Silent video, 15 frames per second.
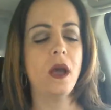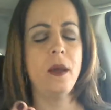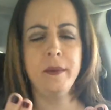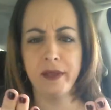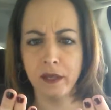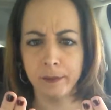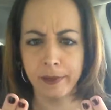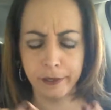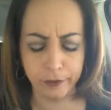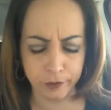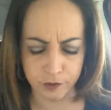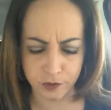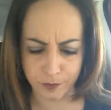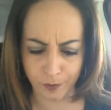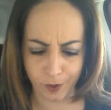I'm getting a
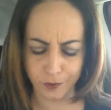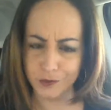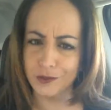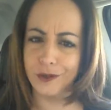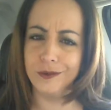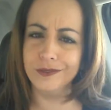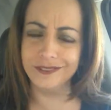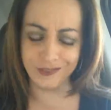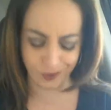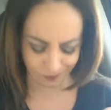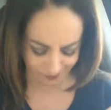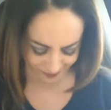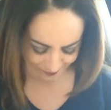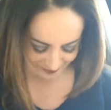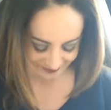manicure tomorrow, so don't
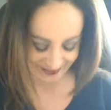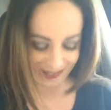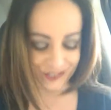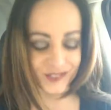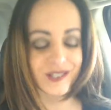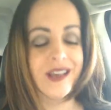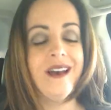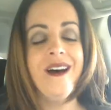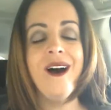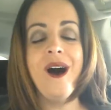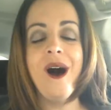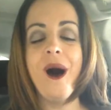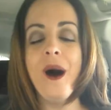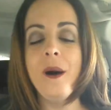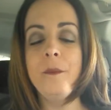mind my nails.
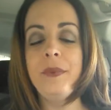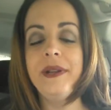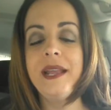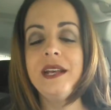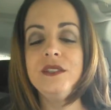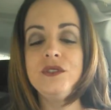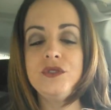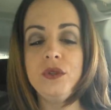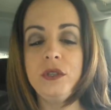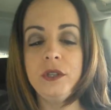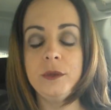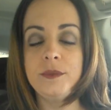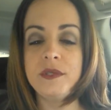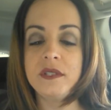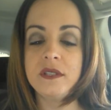But it has two
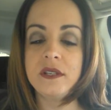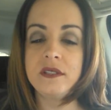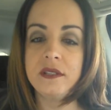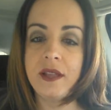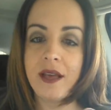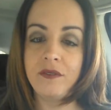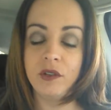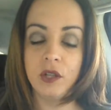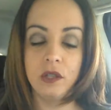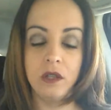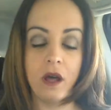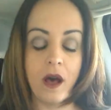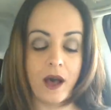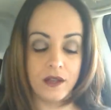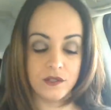loops. It doesn't have a
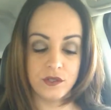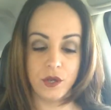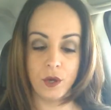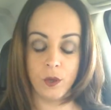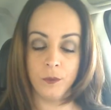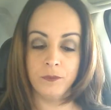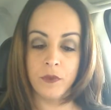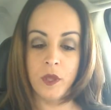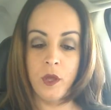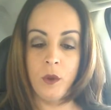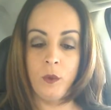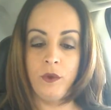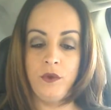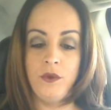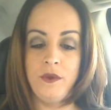claw. So
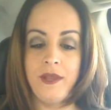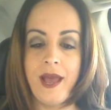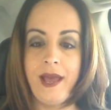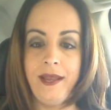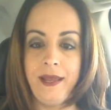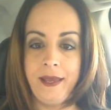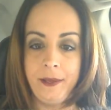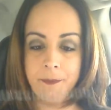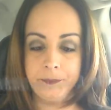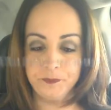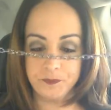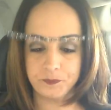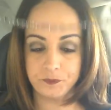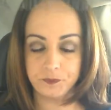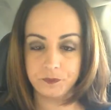when you get it,
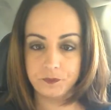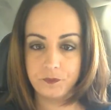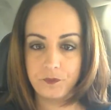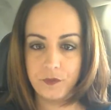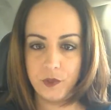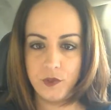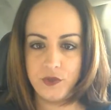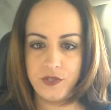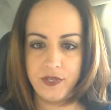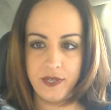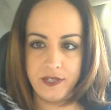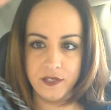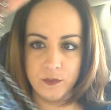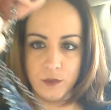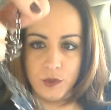you see it
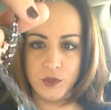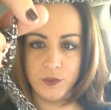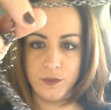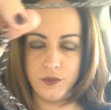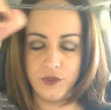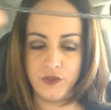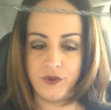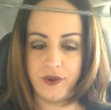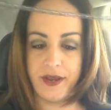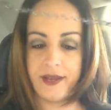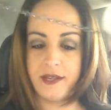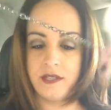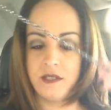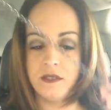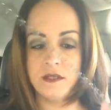has multiple
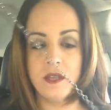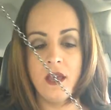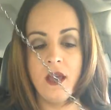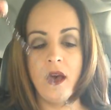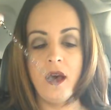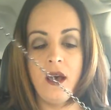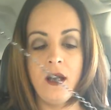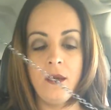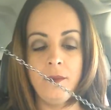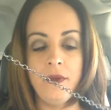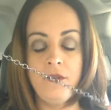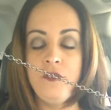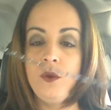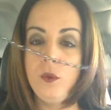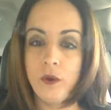strands.
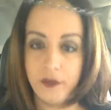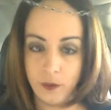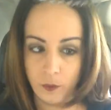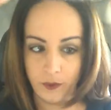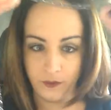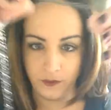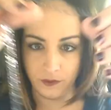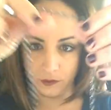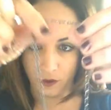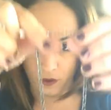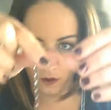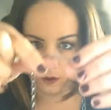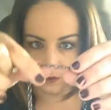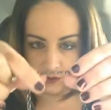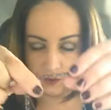If you want to wear it
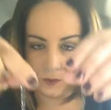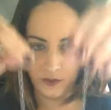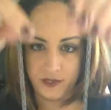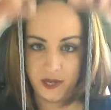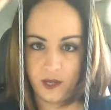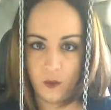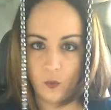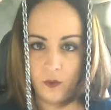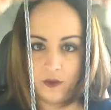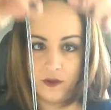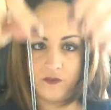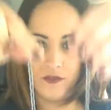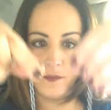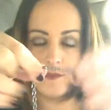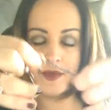long, you would take one
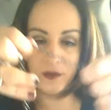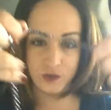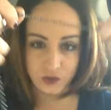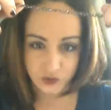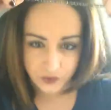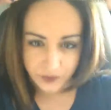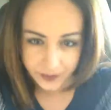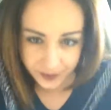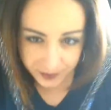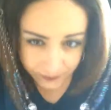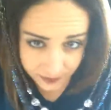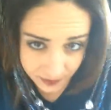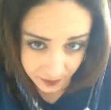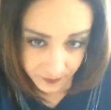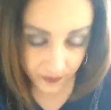of the metal
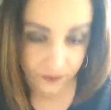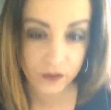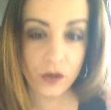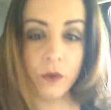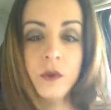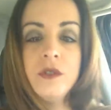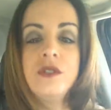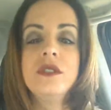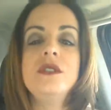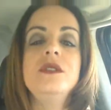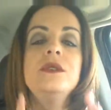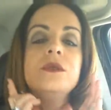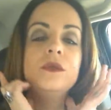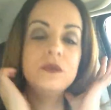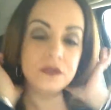strands and then you would just
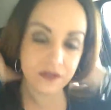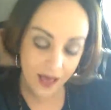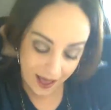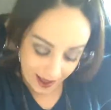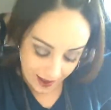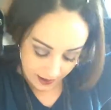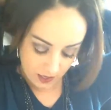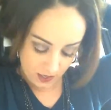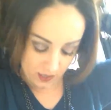use that